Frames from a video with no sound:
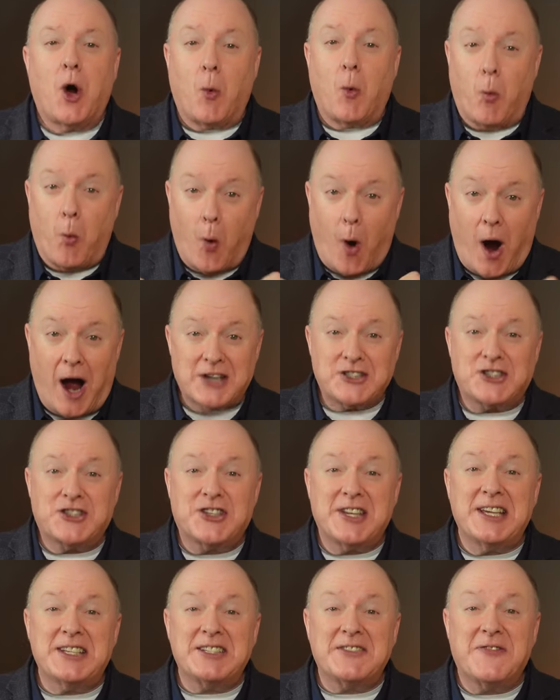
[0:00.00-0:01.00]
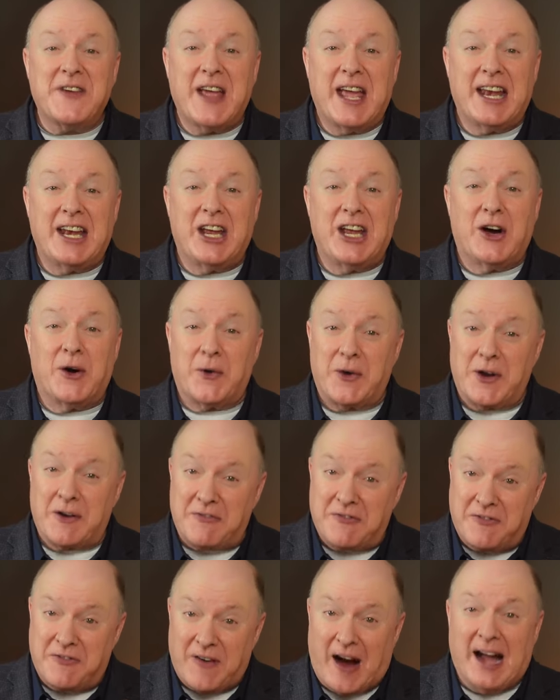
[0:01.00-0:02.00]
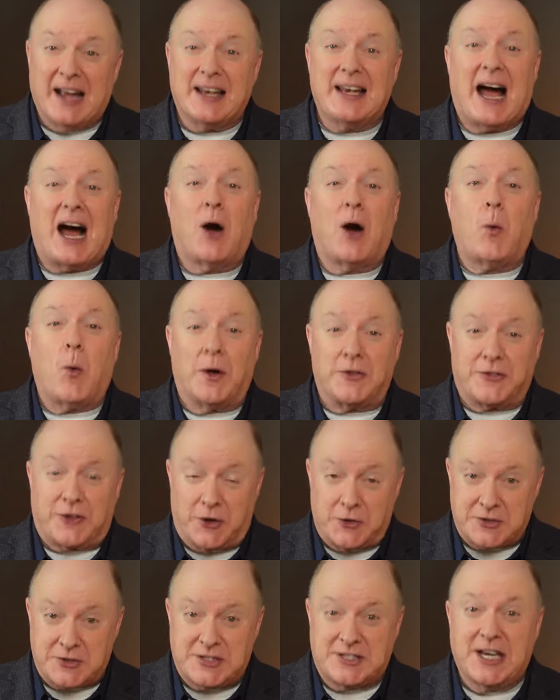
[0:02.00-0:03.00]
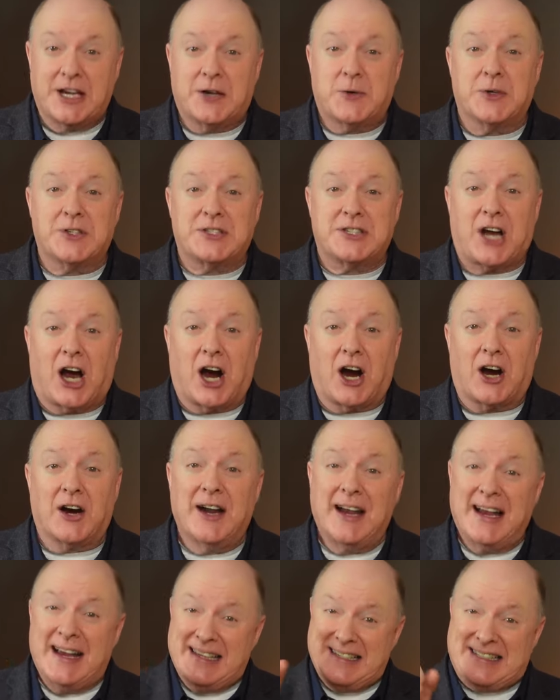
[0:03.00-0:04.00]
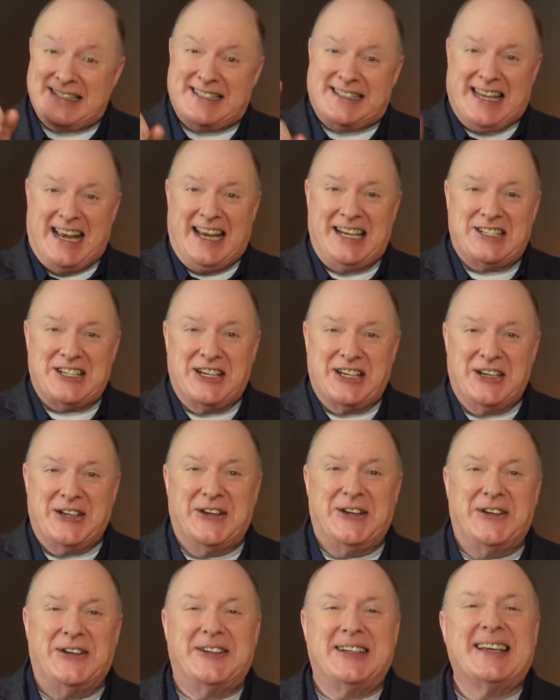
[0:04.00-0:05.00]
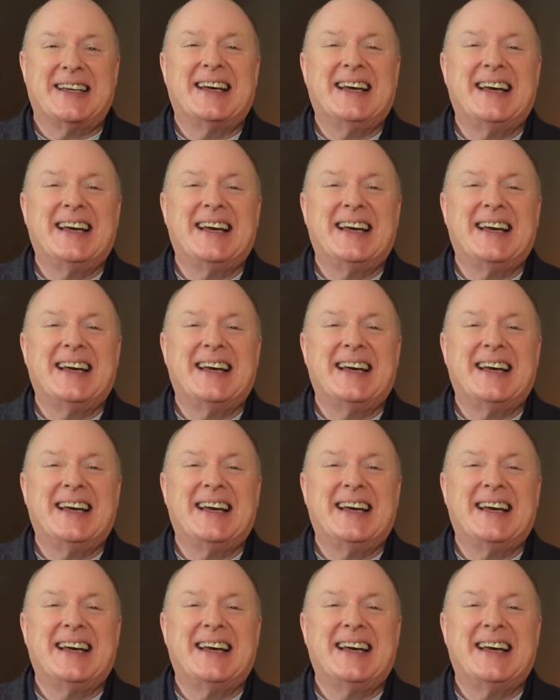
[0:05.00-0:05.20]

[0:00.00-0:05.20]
Watch this video to find out what those secrets are. Stay tuned.